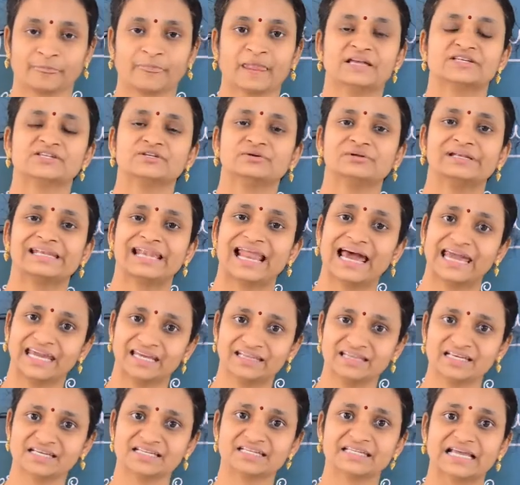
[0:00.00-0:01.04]
So like
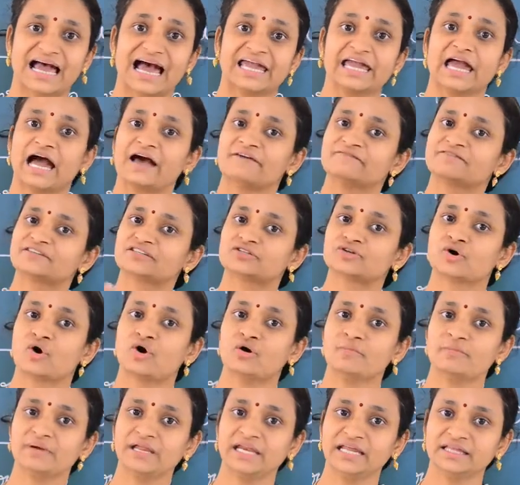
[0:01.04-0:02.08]
this, I have so
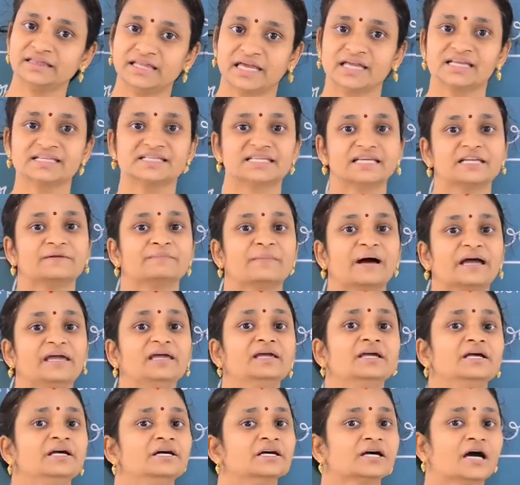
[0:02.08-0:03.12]
many things in my
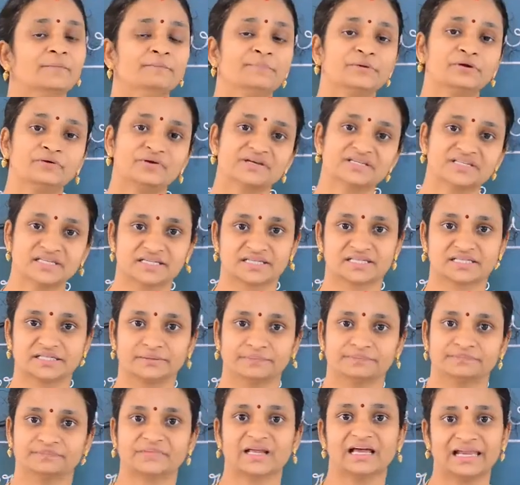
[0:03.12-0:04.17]
computer
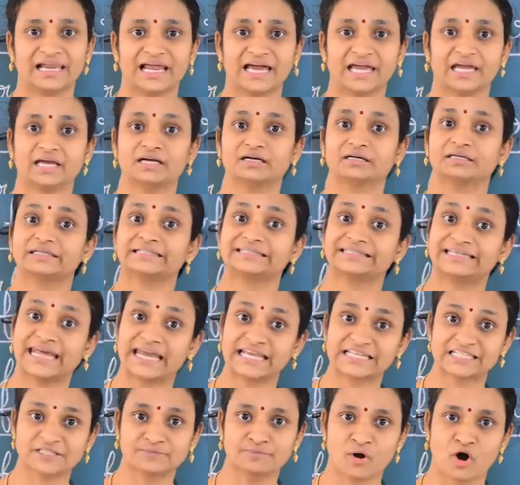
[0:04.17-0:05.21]
system, like
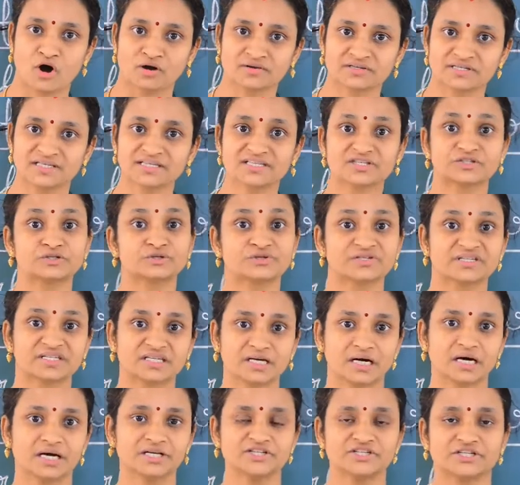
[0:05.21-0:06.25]
text boxes to
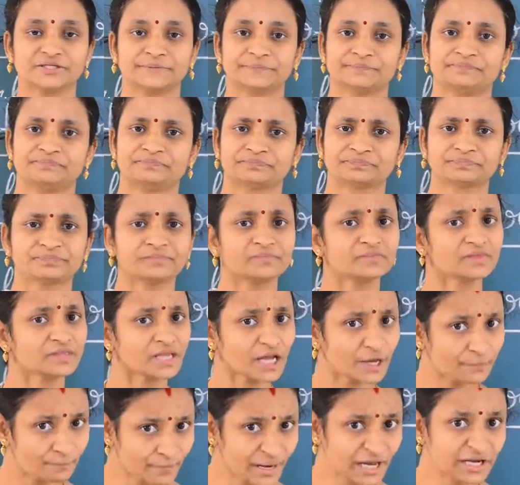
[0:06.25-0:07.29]
search,
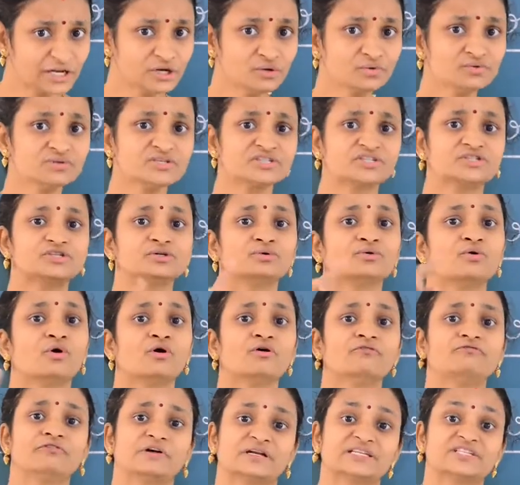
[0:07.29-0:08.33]
menus to go
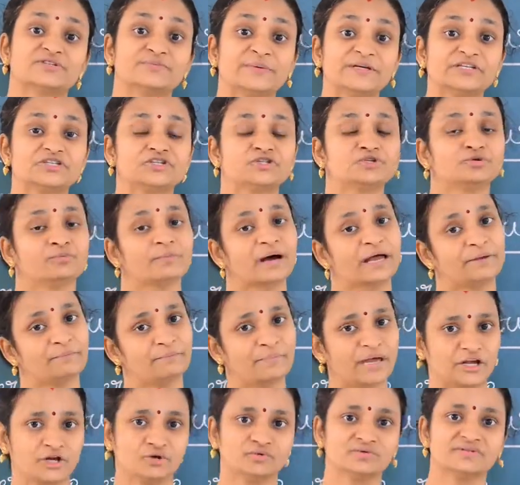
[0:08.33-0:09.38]
for switch to my
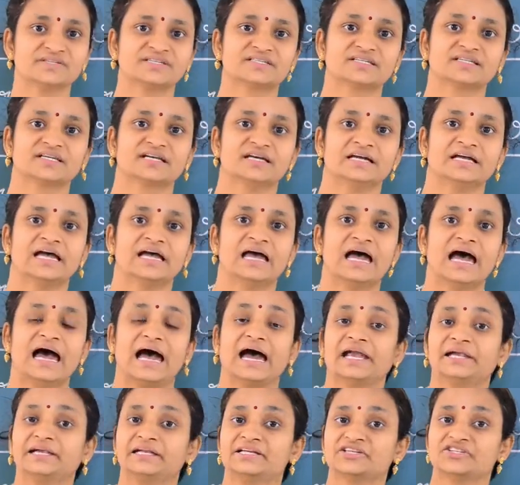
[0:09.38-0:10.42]
menus,
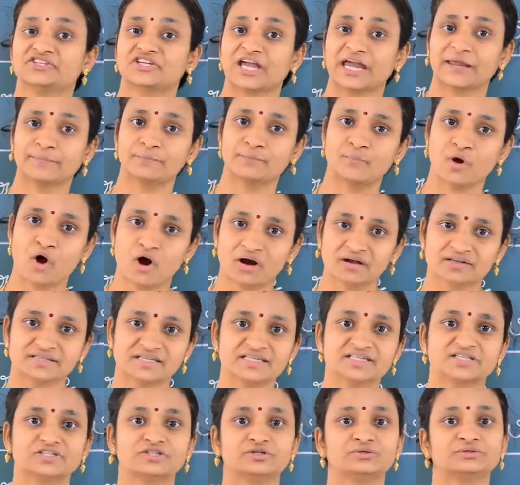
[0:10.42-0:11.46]
and check
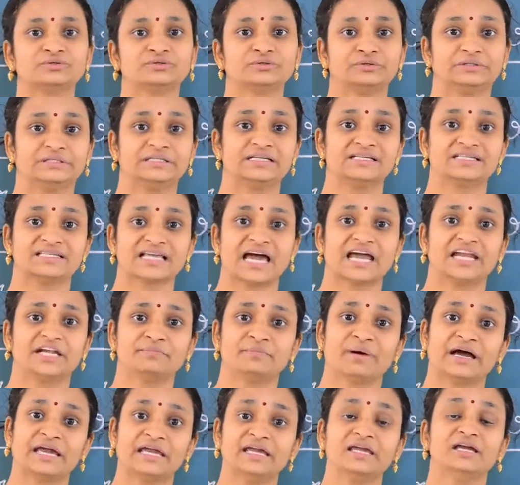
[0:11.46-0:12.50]
boxes to decide
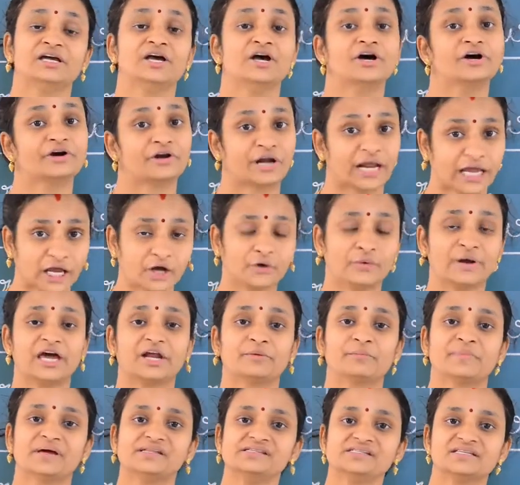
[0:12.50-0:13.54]
my
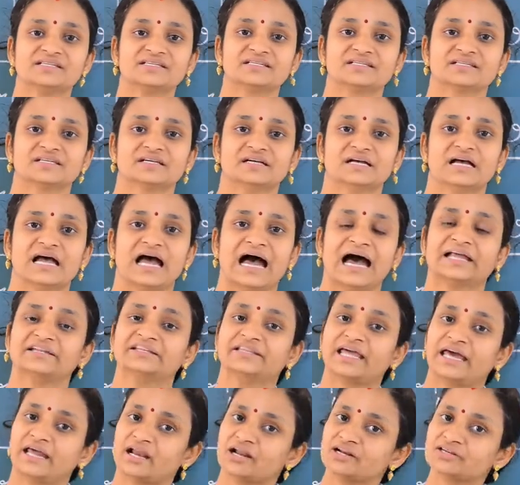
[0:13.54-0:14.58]
requirements, and
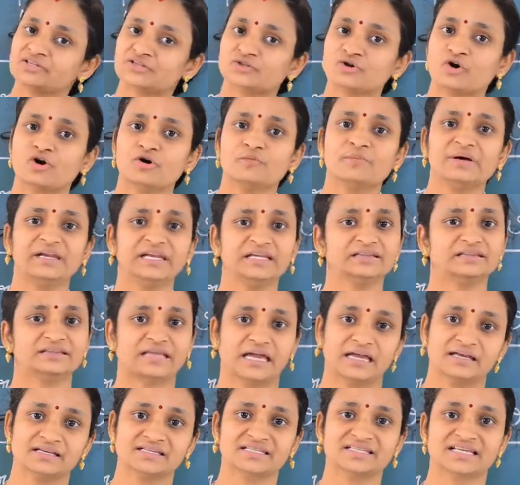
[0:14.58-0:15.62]
there are so many
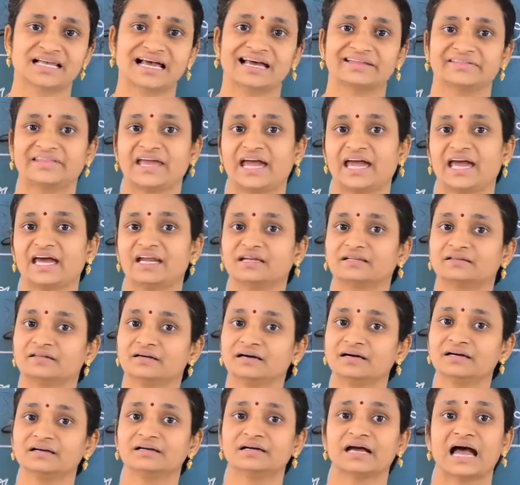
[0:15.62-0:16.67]
things there in
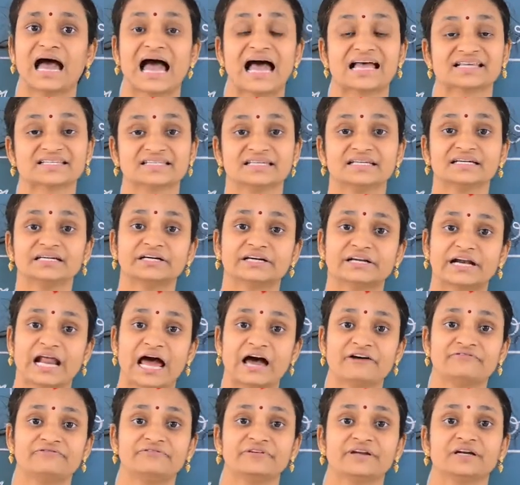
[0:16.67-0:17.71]
the as a
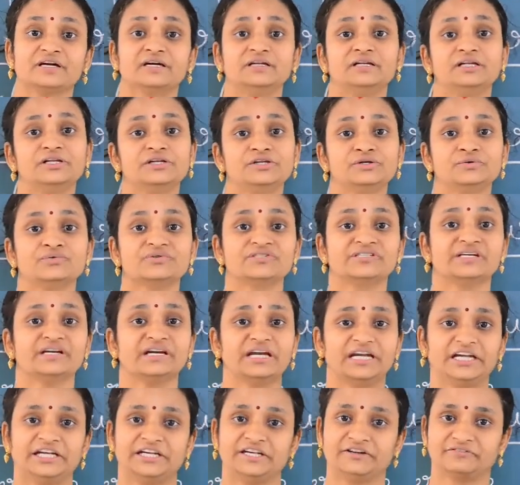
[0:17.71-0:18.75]
graphical user
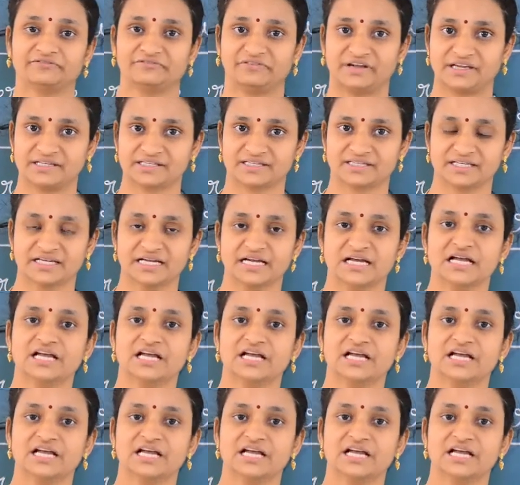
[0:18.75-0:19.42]
interface.